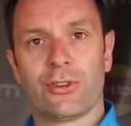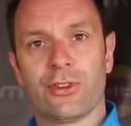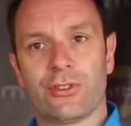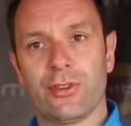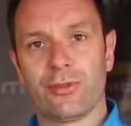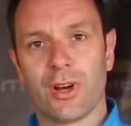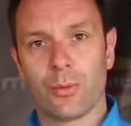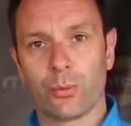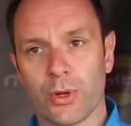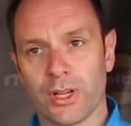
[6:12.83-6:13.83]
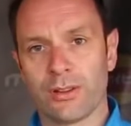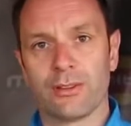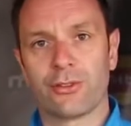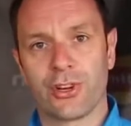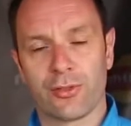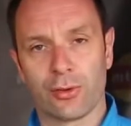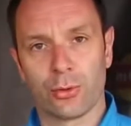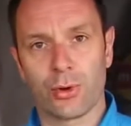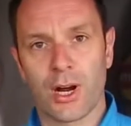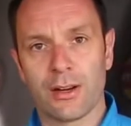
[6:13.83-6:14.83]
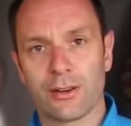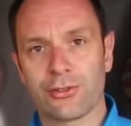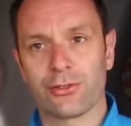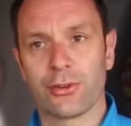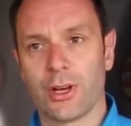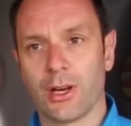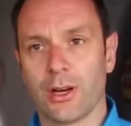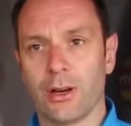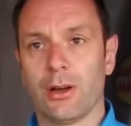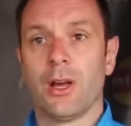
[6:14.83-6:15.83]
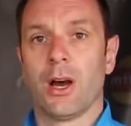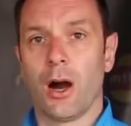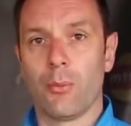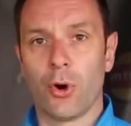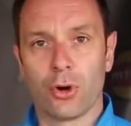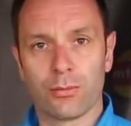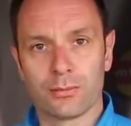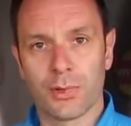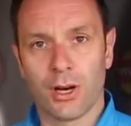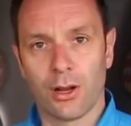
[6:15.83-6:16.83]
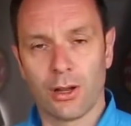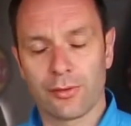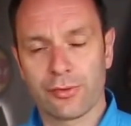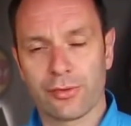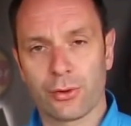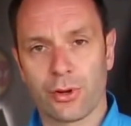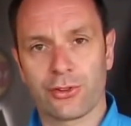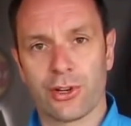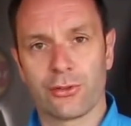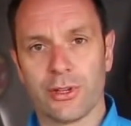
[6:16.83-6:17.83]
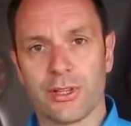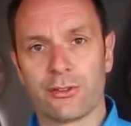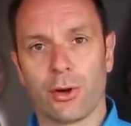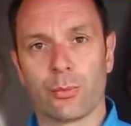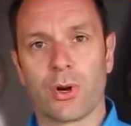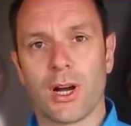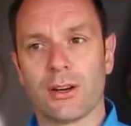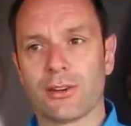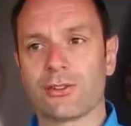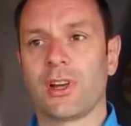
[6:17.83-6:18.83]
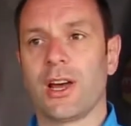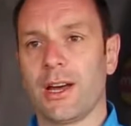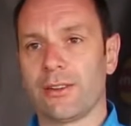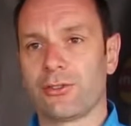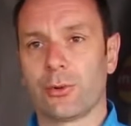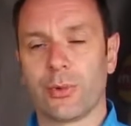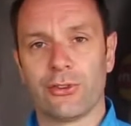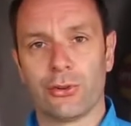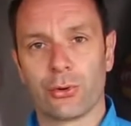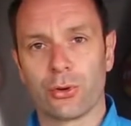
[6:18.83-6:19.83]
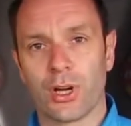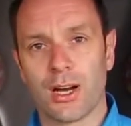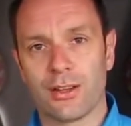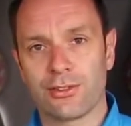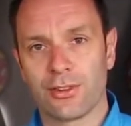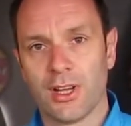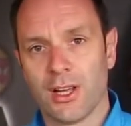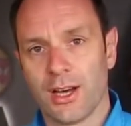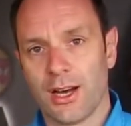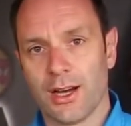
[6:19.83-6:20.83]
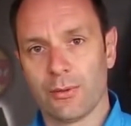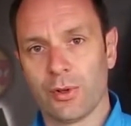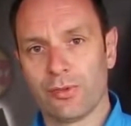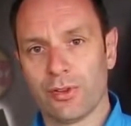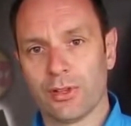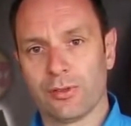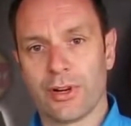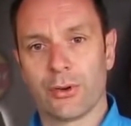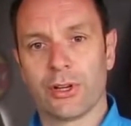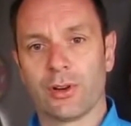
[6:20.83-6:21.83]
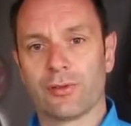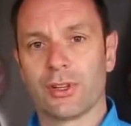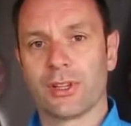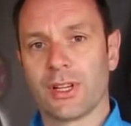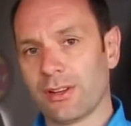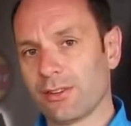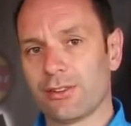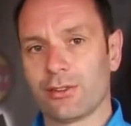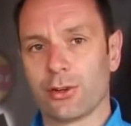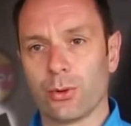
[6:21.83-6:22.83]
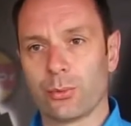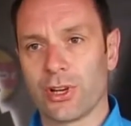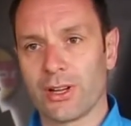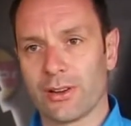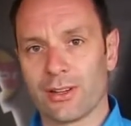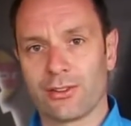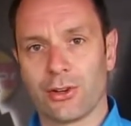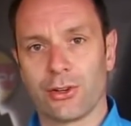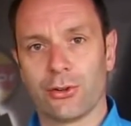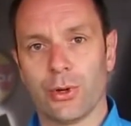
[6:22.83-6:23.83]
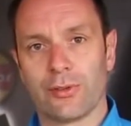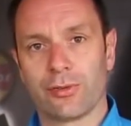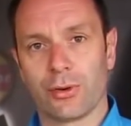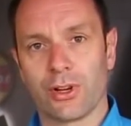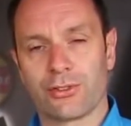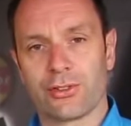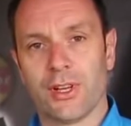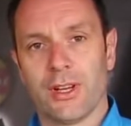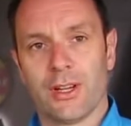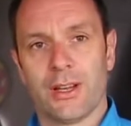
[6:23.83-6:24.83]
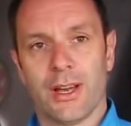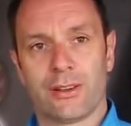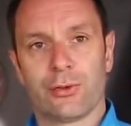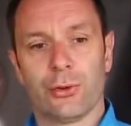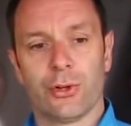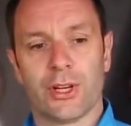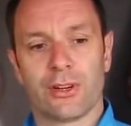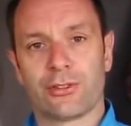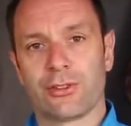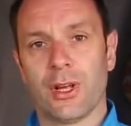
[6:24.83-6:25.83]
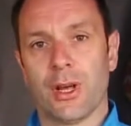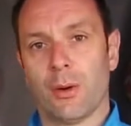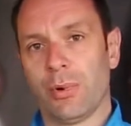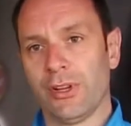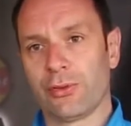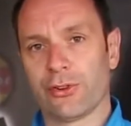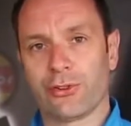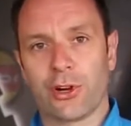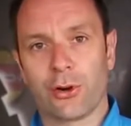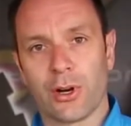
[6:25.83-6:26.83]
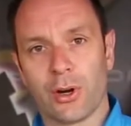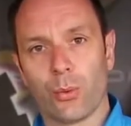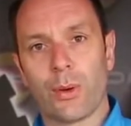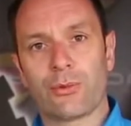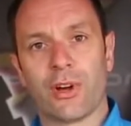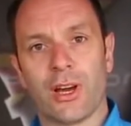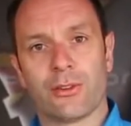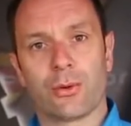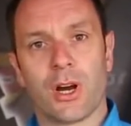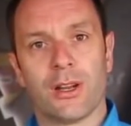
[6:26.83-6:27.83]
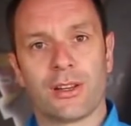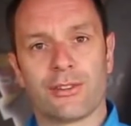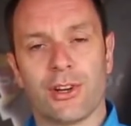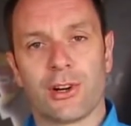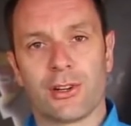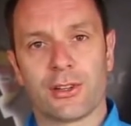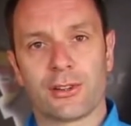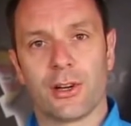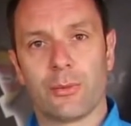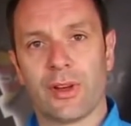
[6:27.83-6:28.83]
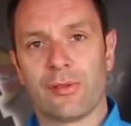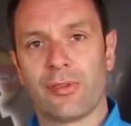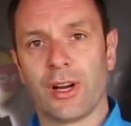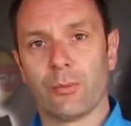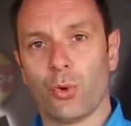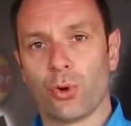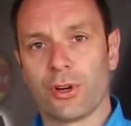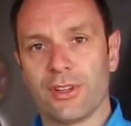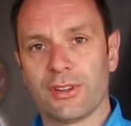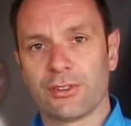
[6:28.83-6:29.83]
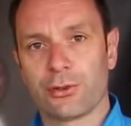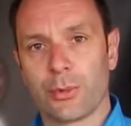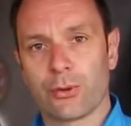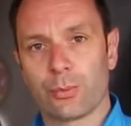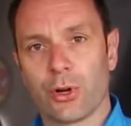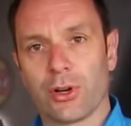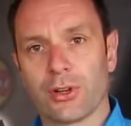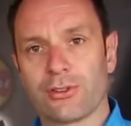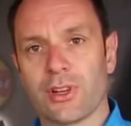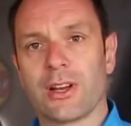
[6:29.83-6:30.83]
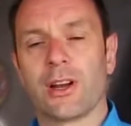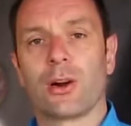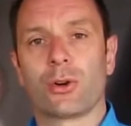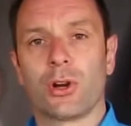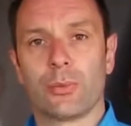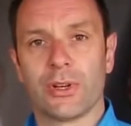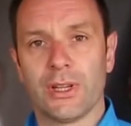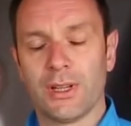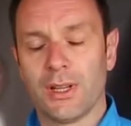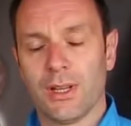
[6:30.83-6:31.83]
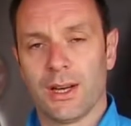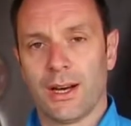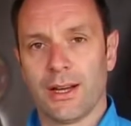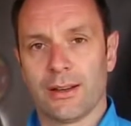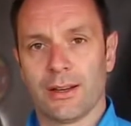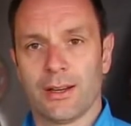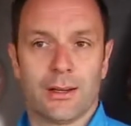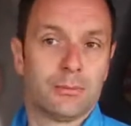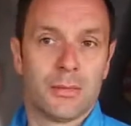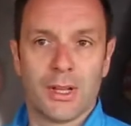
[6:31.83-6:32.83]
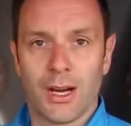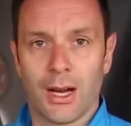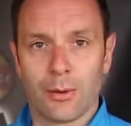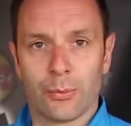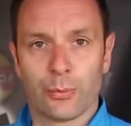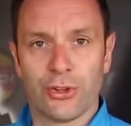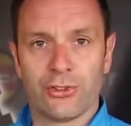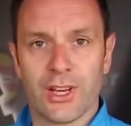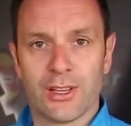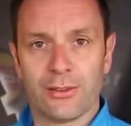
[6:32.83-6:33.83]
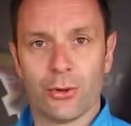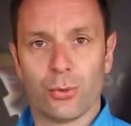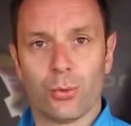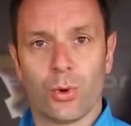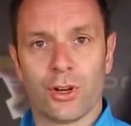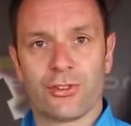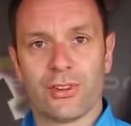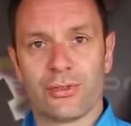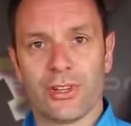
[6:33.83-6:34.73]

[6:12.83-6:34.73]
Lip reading: which is developed with several riders, among a lot of cross-country top riders and some enduro guys. And we feel very confident that this is the group set that's going to do it for us next few years. Please visit our website ridextr.com and find more details about the products and our company. And I appreciate you watch this